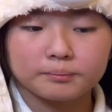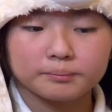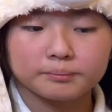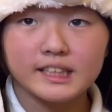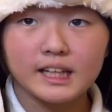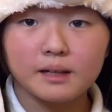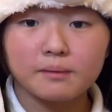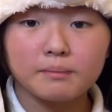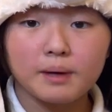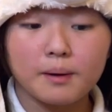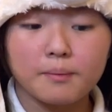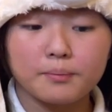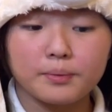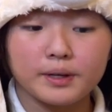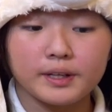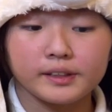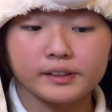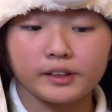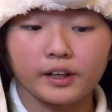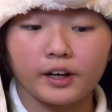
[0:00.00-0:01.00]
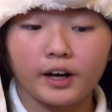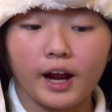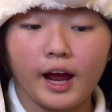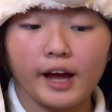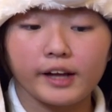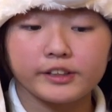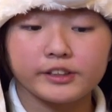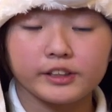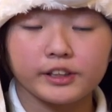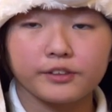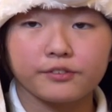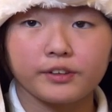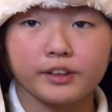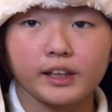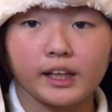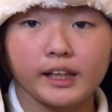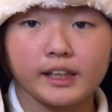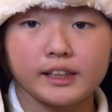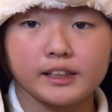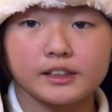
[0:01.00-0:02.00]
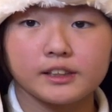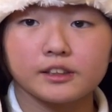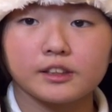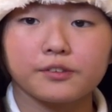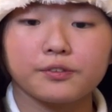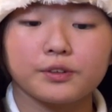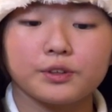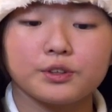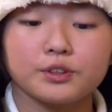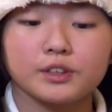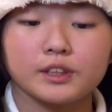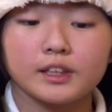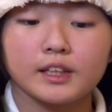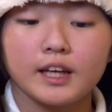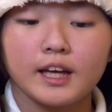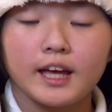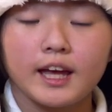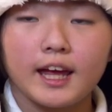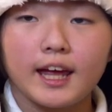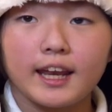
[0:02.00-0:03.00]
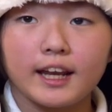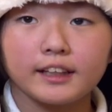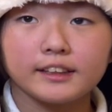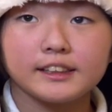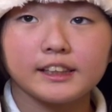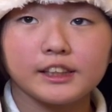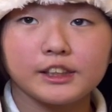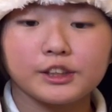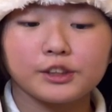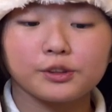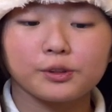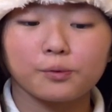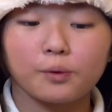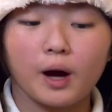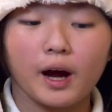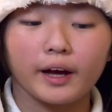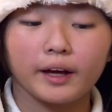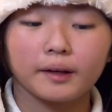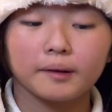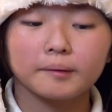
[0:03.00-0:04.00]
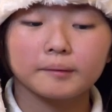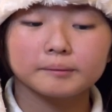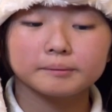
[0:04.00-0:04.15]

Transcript: Cell membranes are actually related to diffusion, and I'll teach you why.